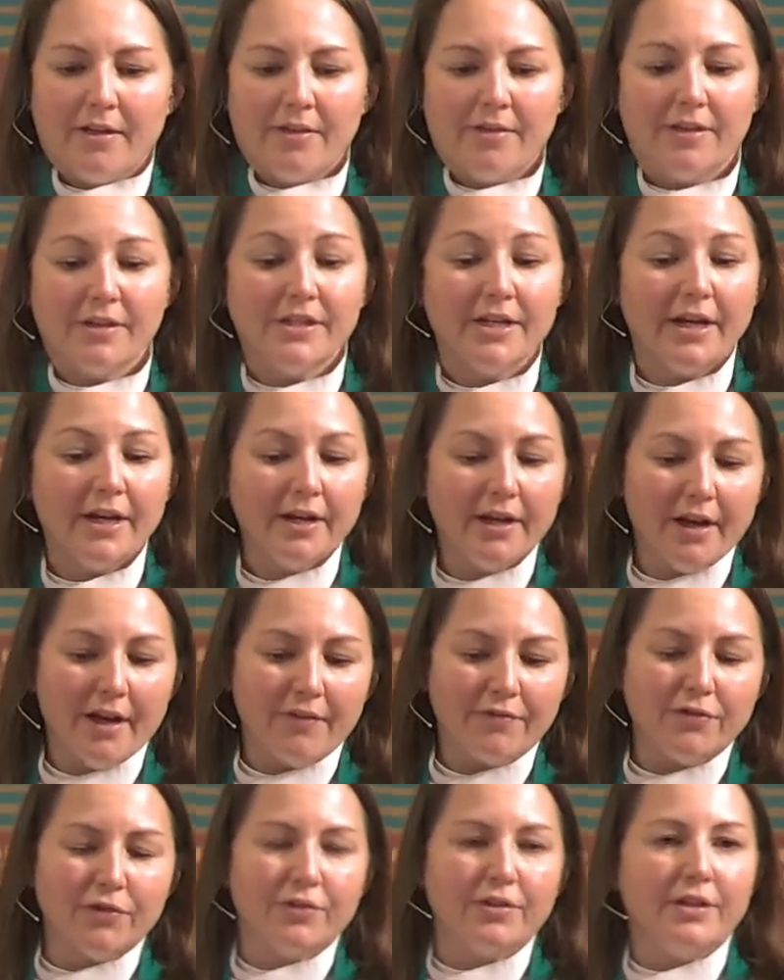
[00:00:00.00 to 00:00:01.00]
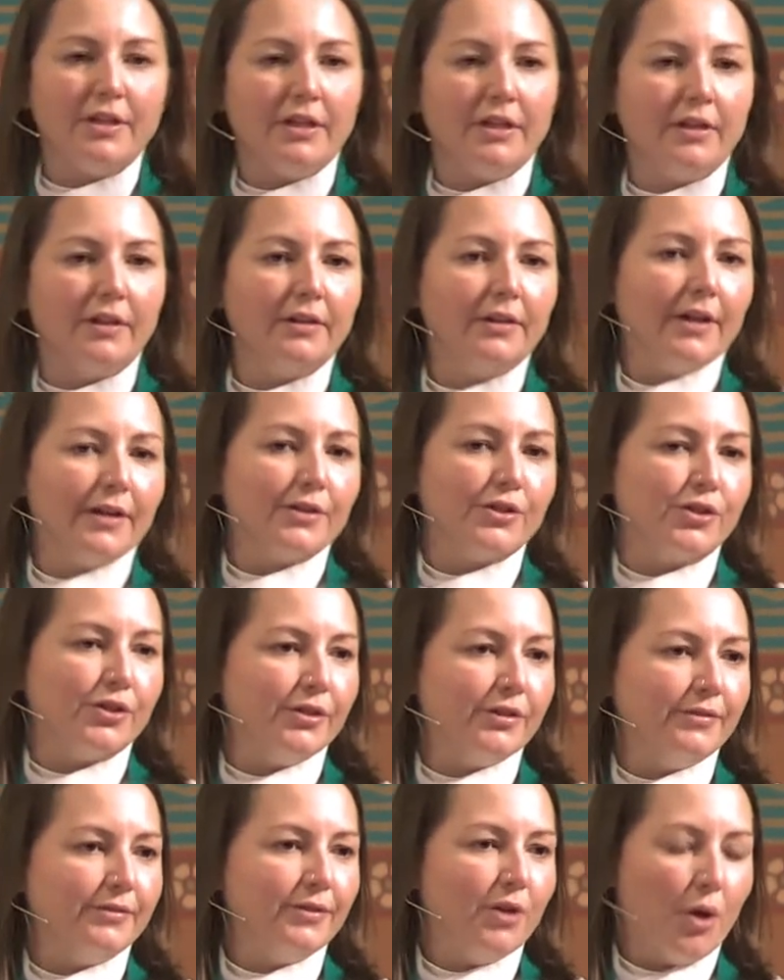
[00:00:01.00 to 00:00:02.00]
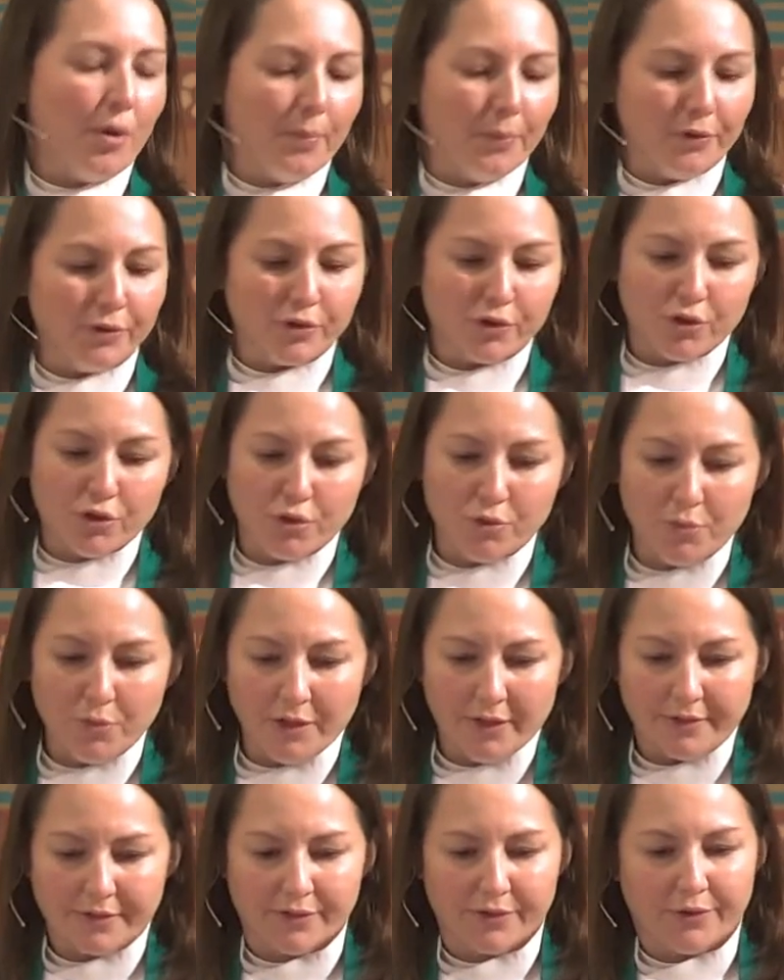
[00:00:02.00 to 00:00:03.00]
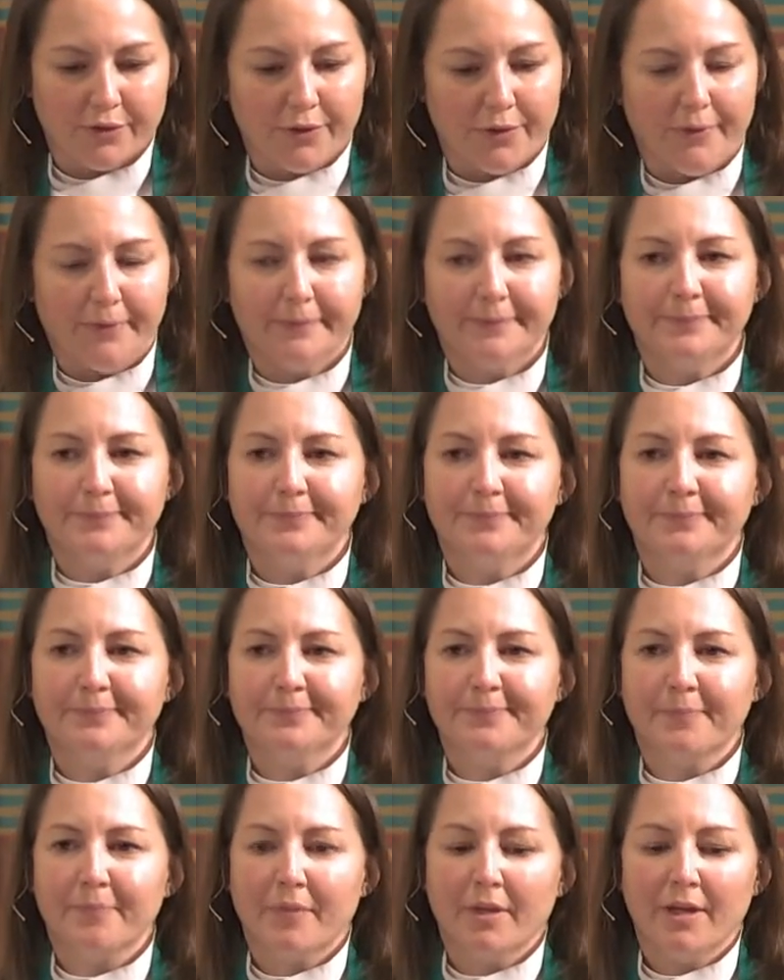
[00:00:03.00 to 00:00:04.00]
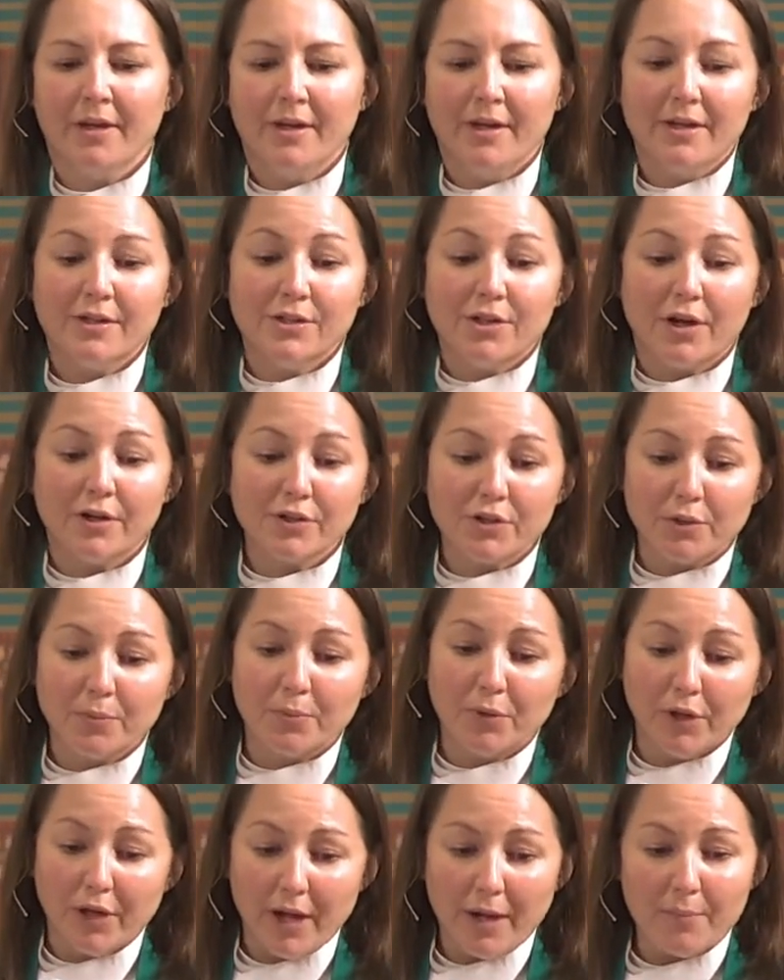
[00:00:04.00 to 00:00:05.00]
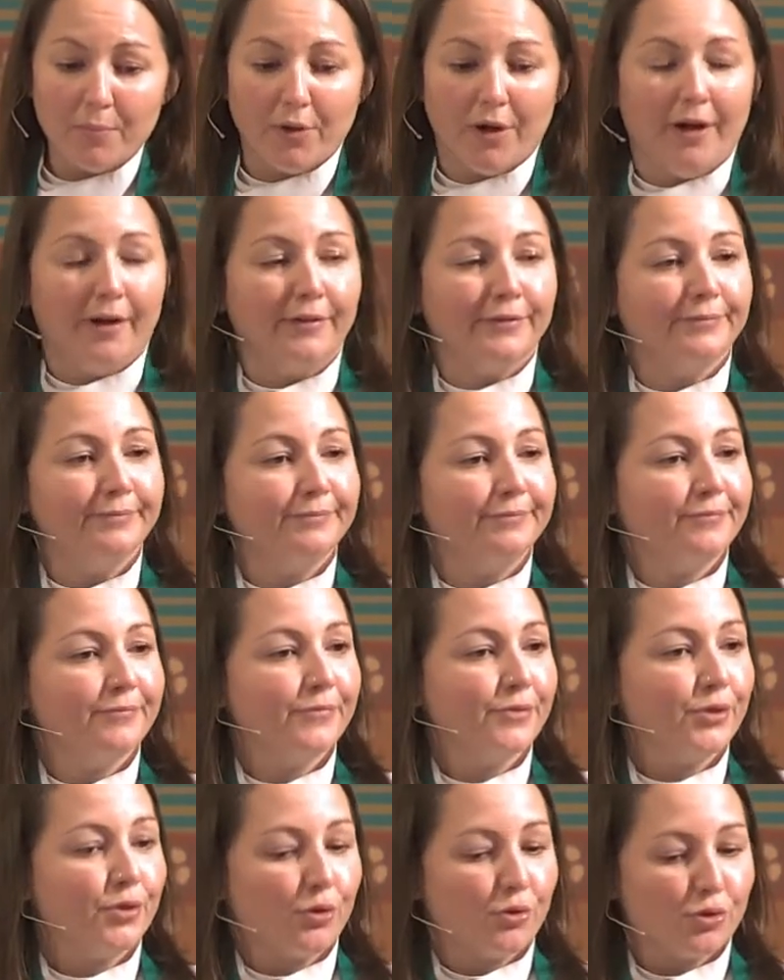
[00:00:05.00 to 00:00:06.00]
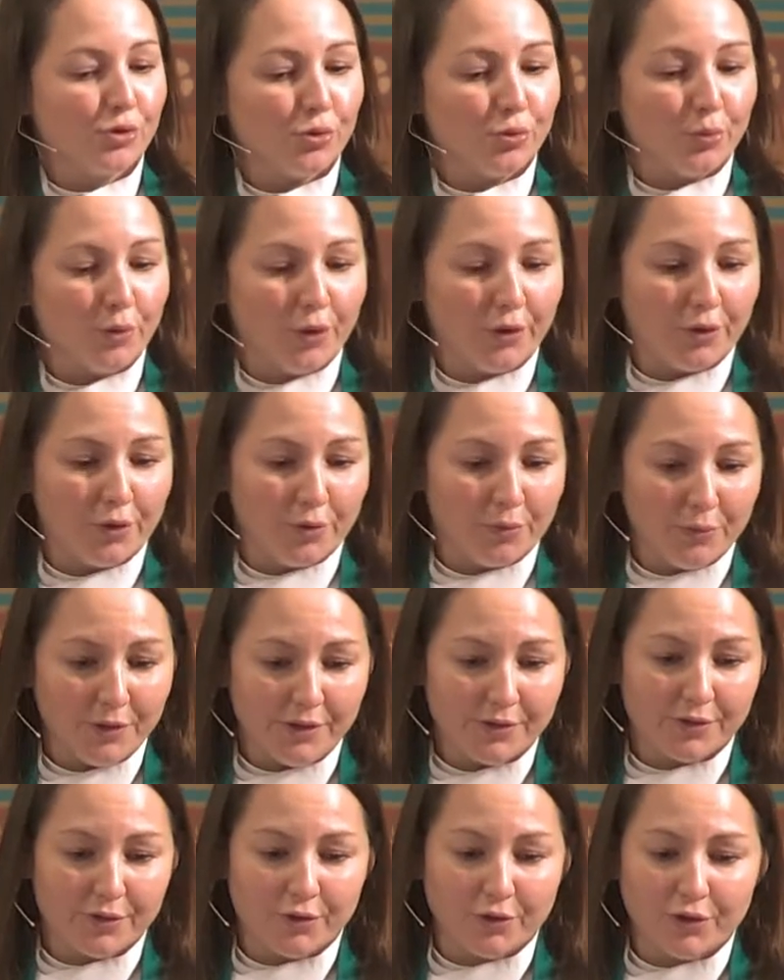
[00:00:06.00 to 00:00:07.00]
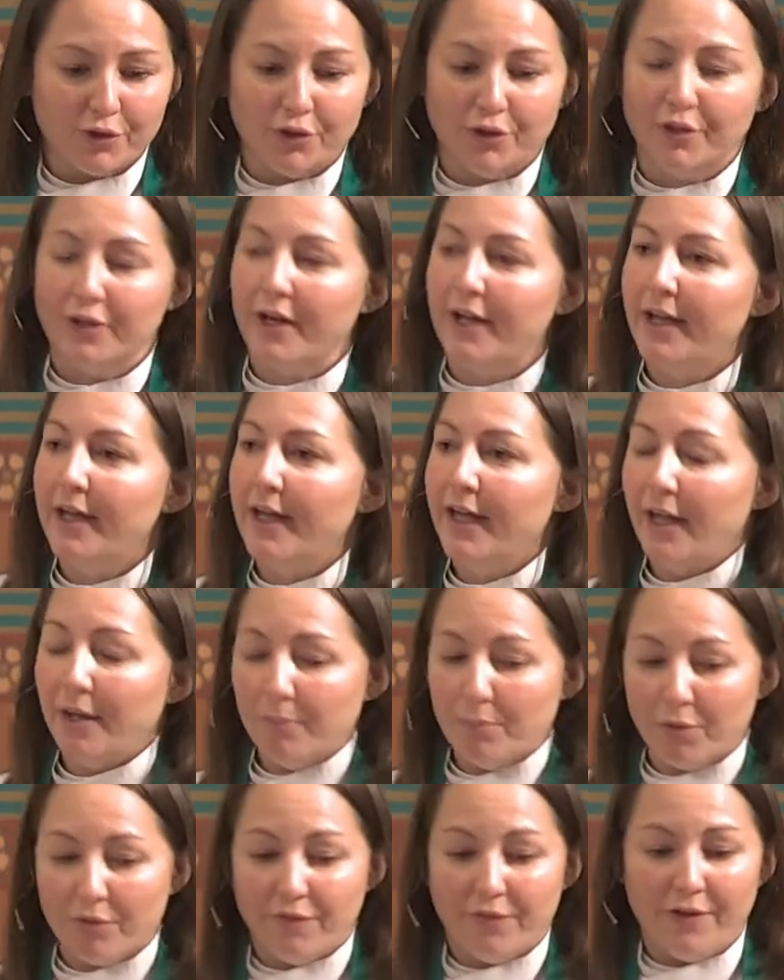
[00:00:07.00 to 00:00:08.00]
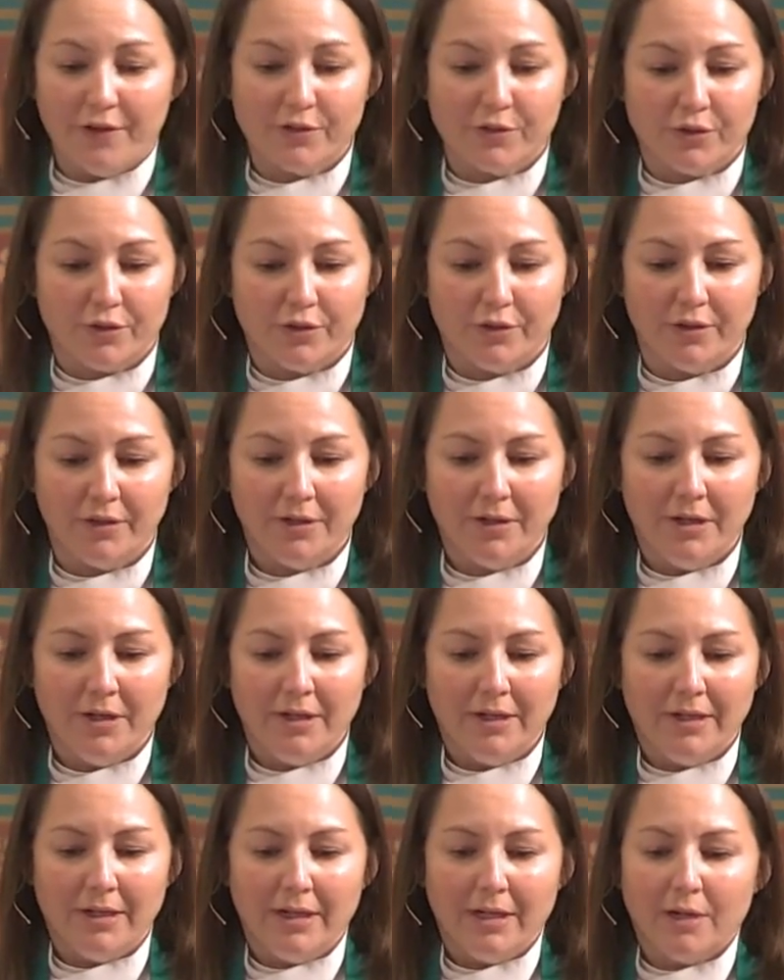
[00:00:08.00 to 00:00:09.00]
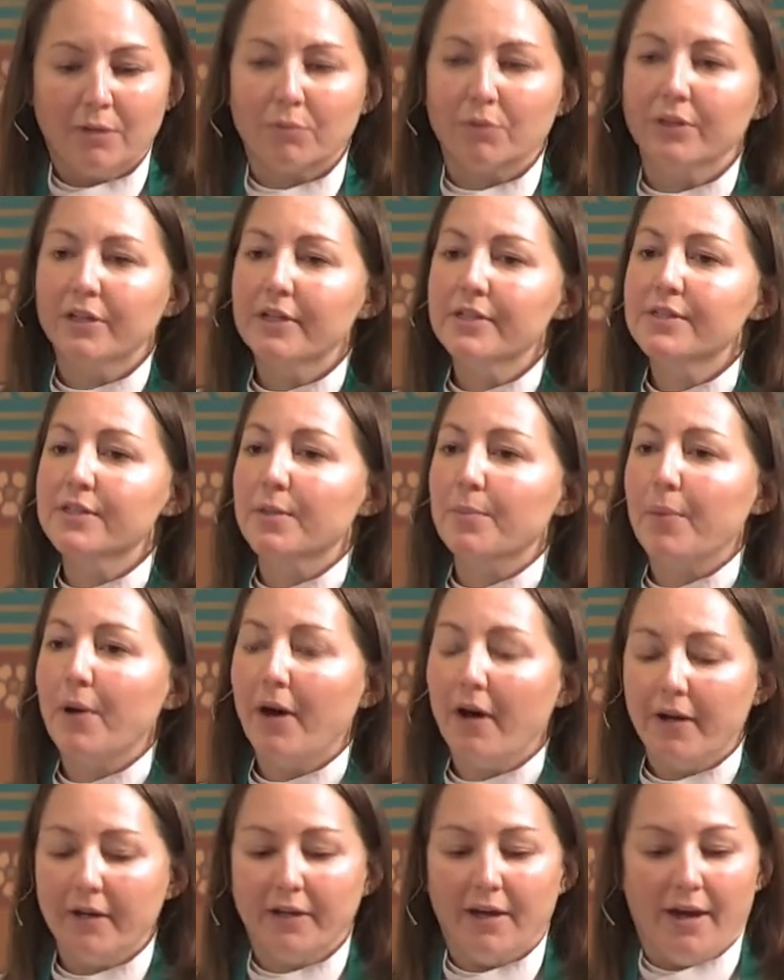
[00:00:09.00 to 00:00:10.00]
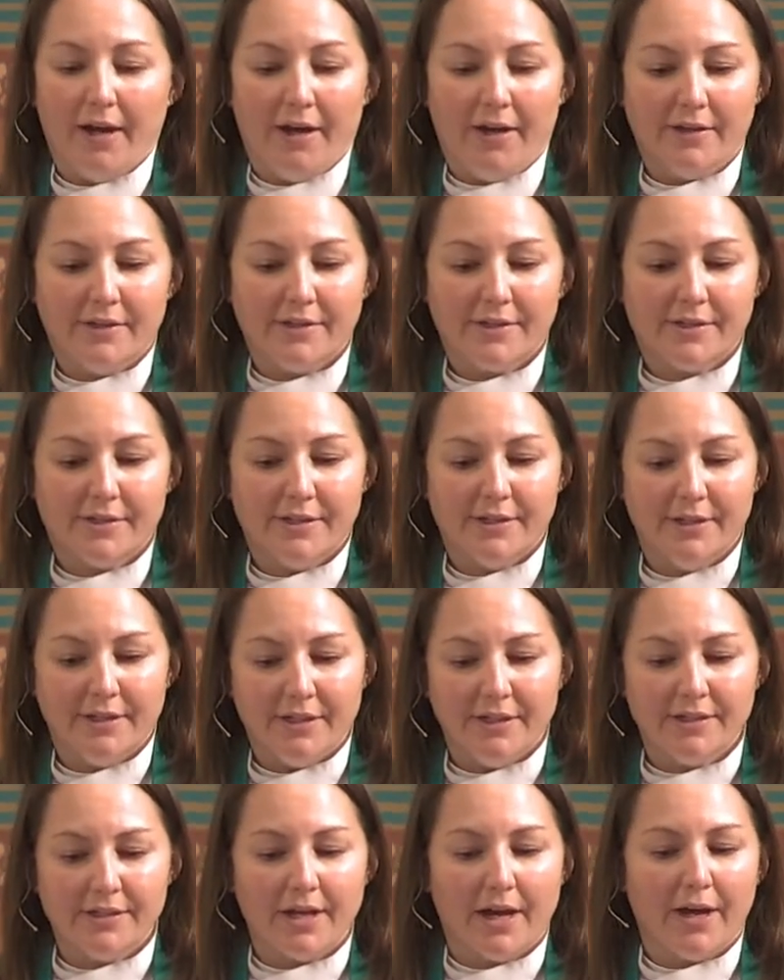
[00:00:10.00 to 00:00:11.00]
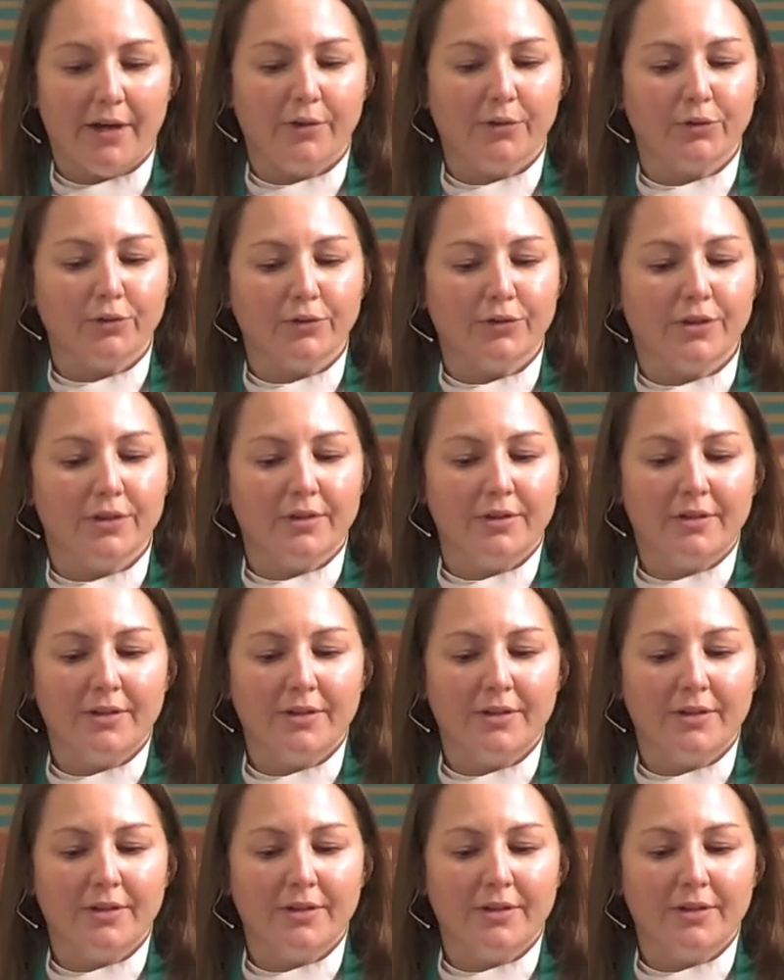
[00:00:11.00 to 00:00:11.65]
The day after the election, almost 2 weeks ago, Dr. Brené Brown, social worker, researcher, and professor, released a podcast entitled